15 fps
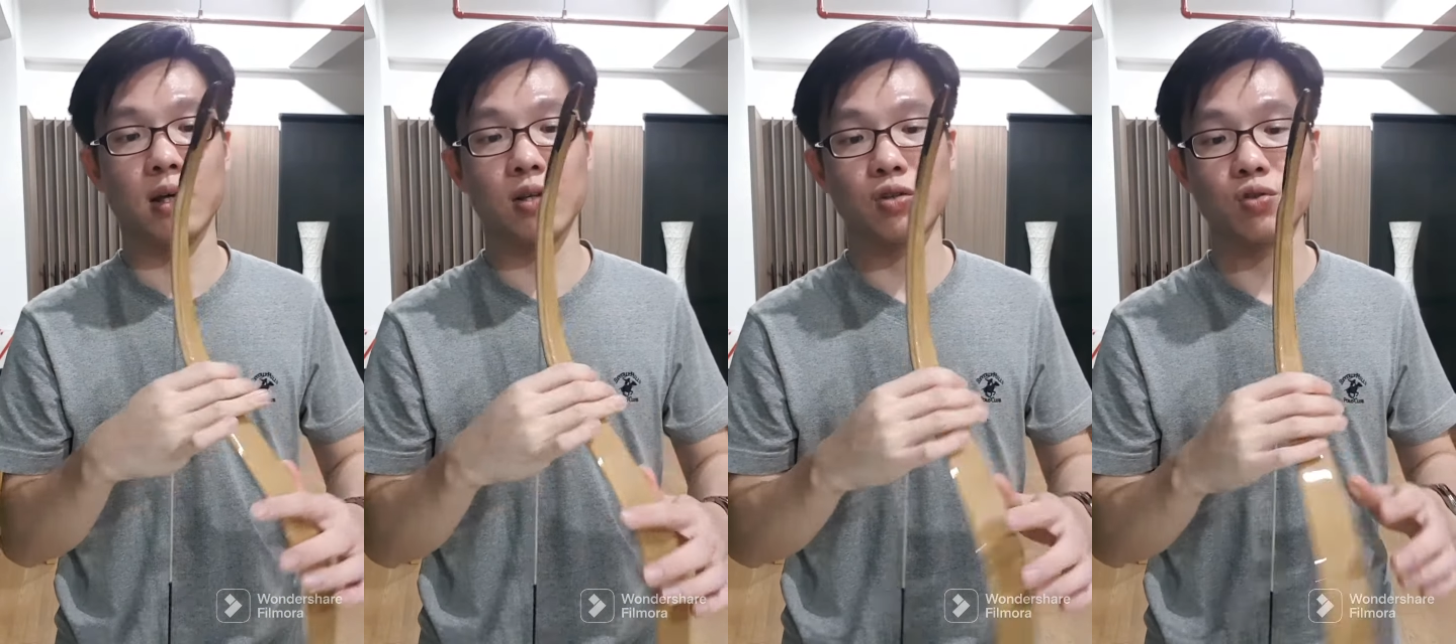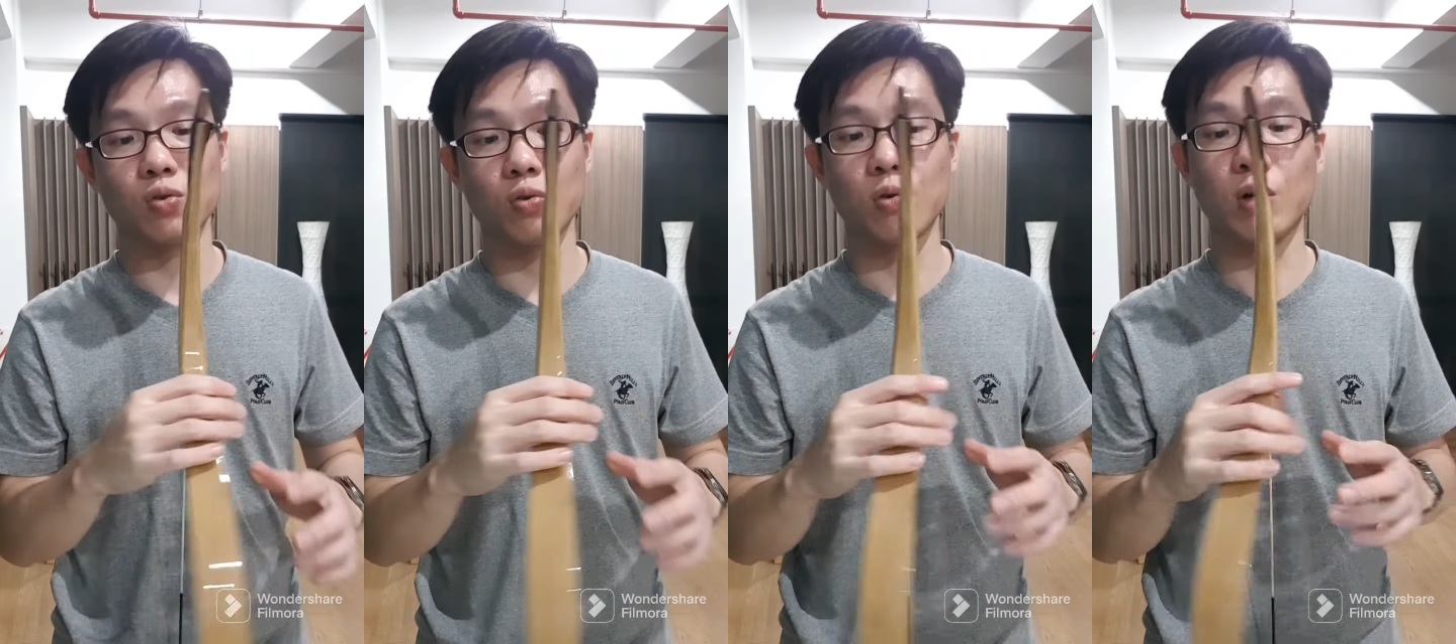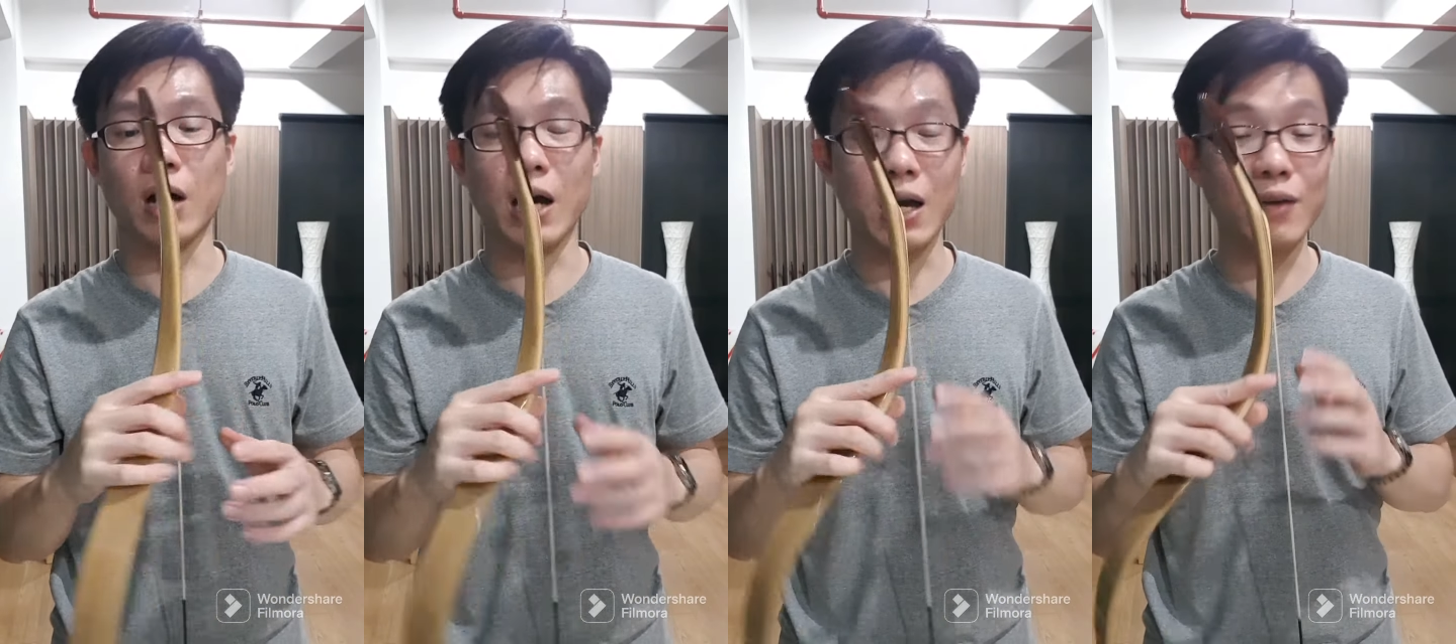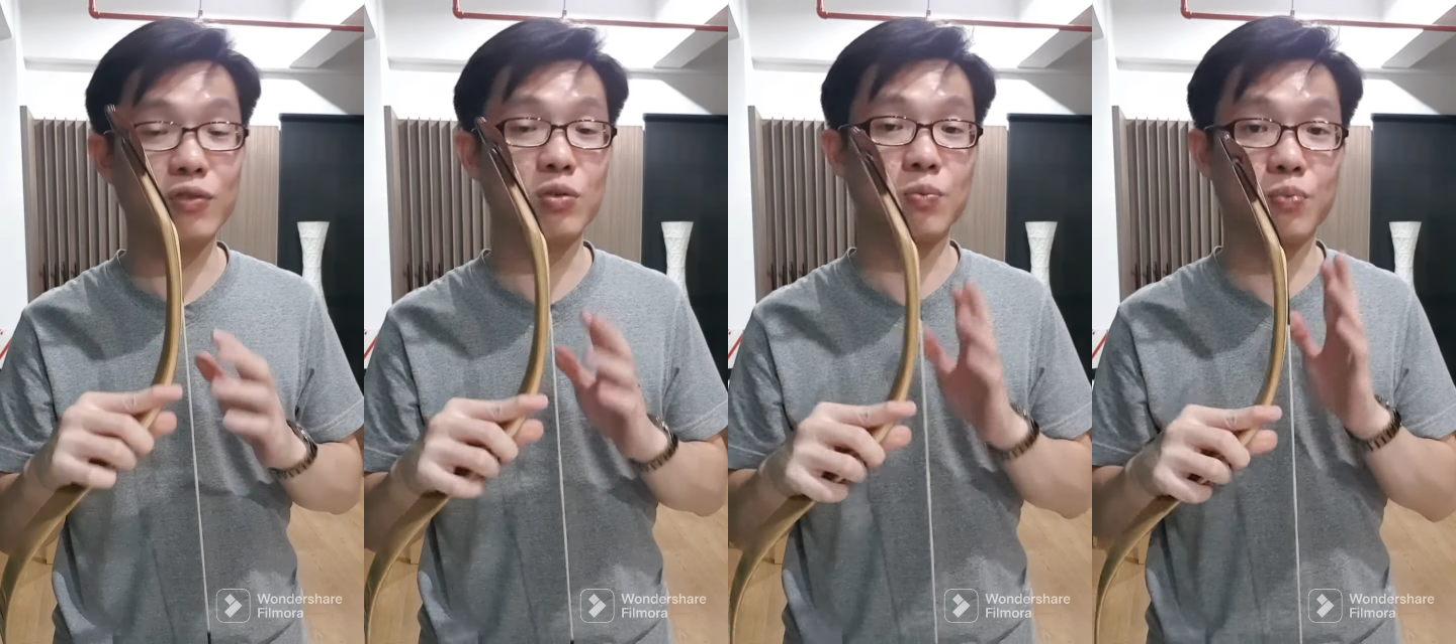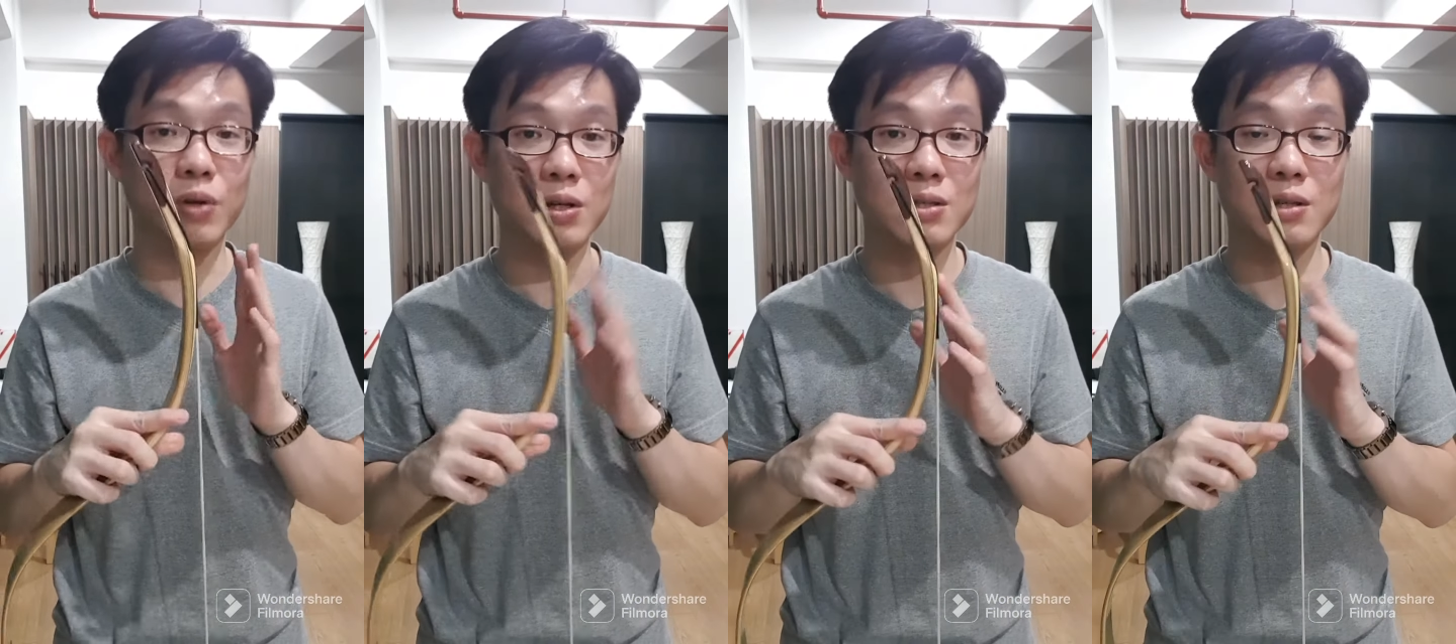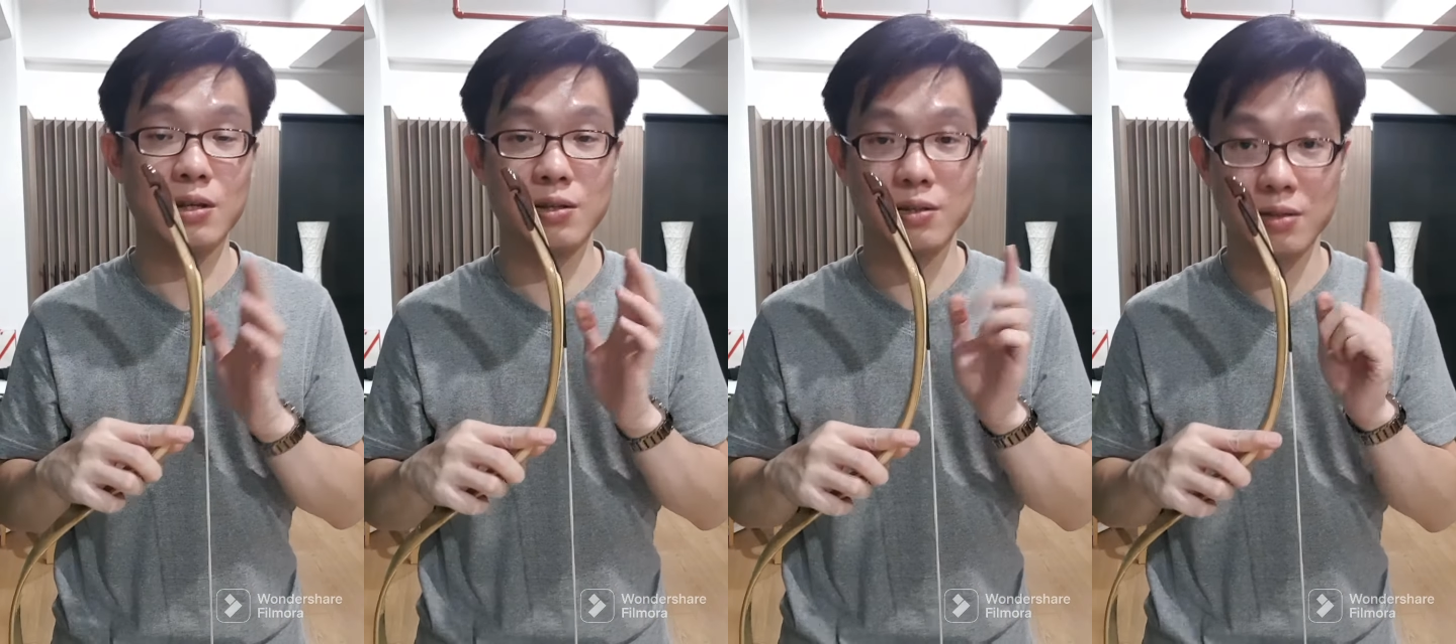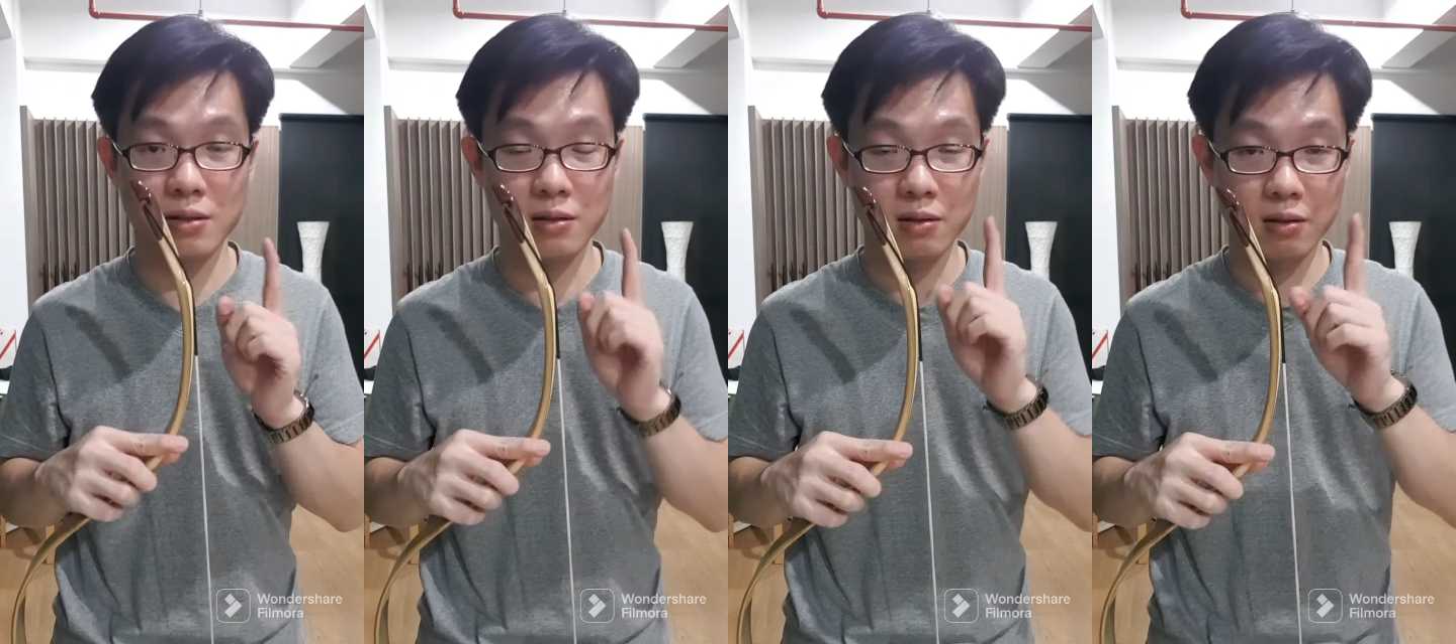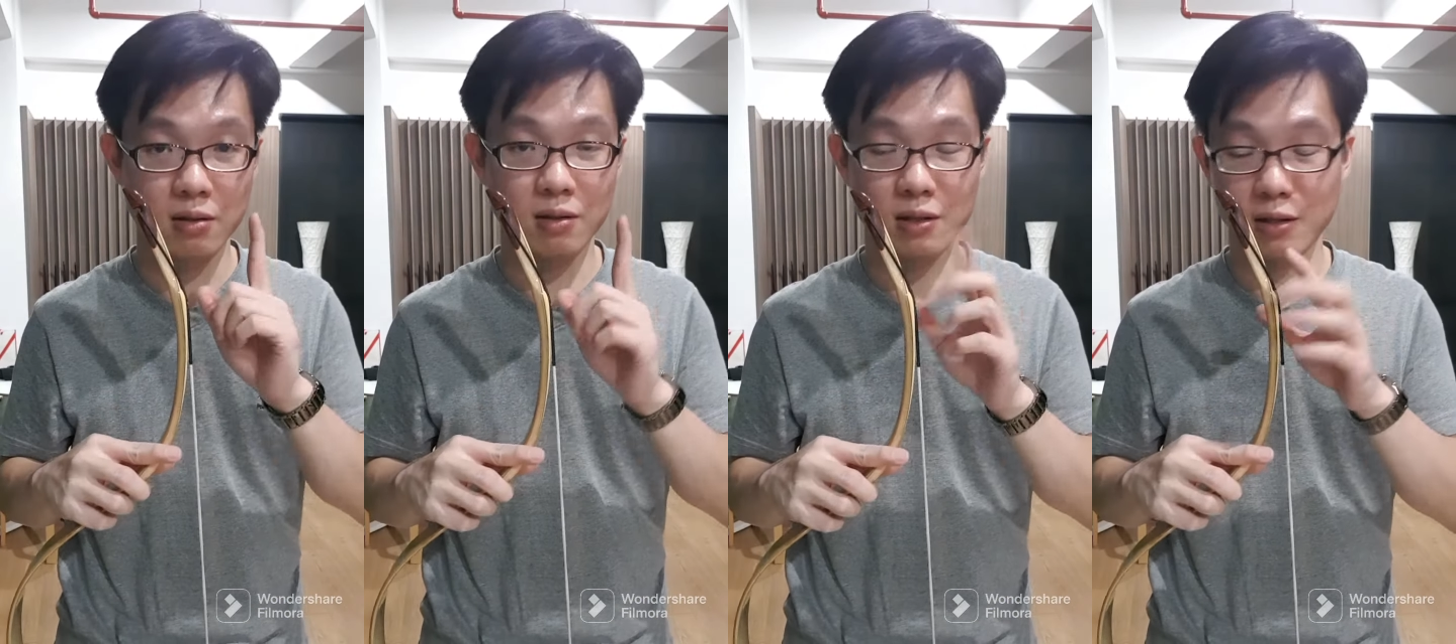So I have to praise
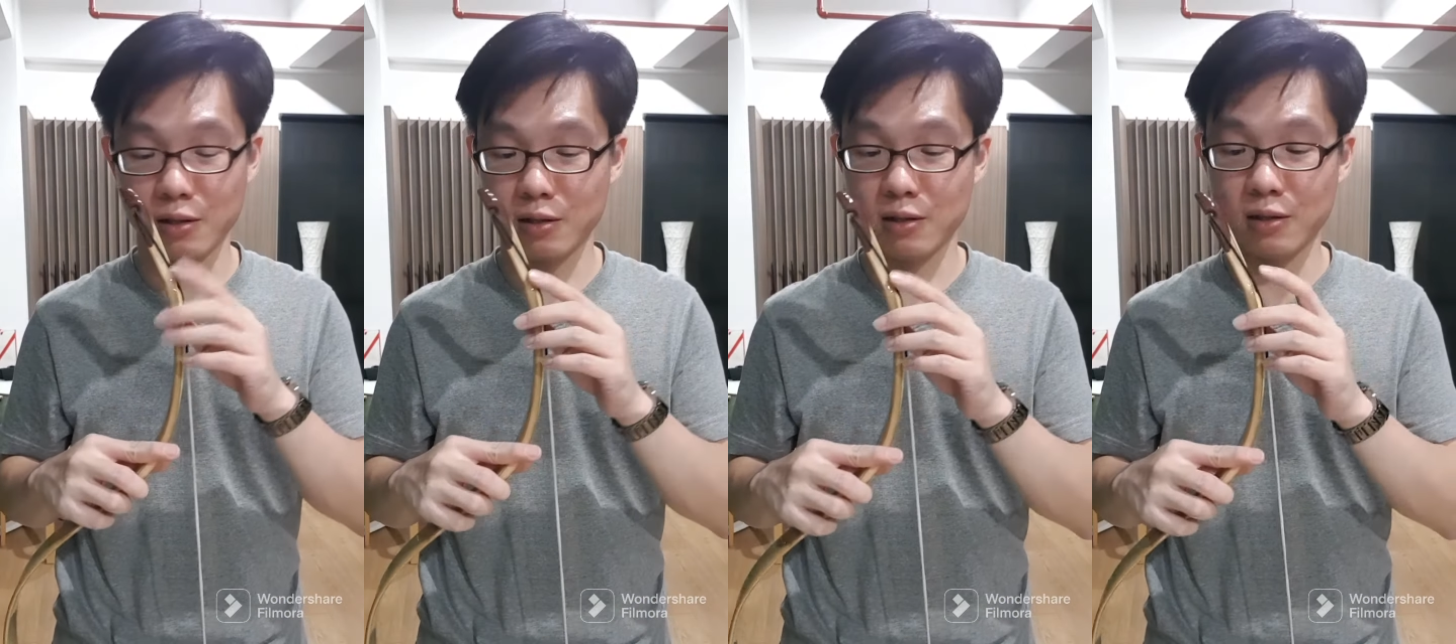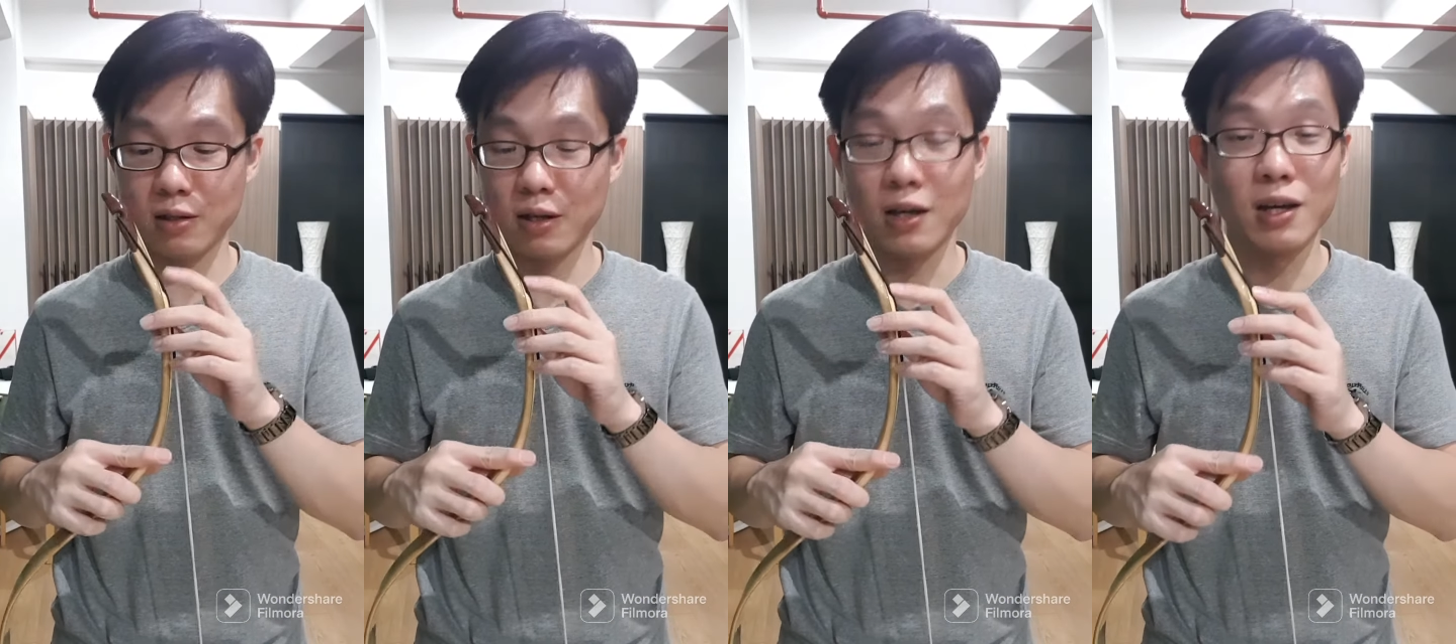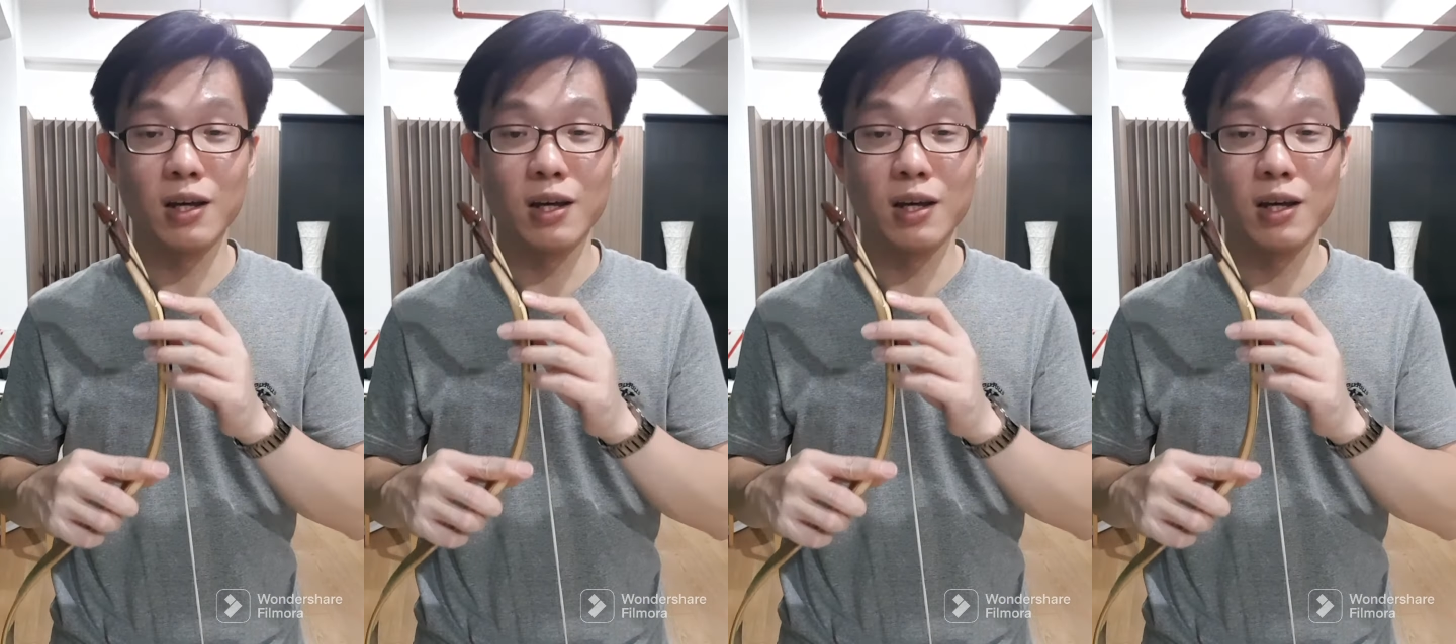that.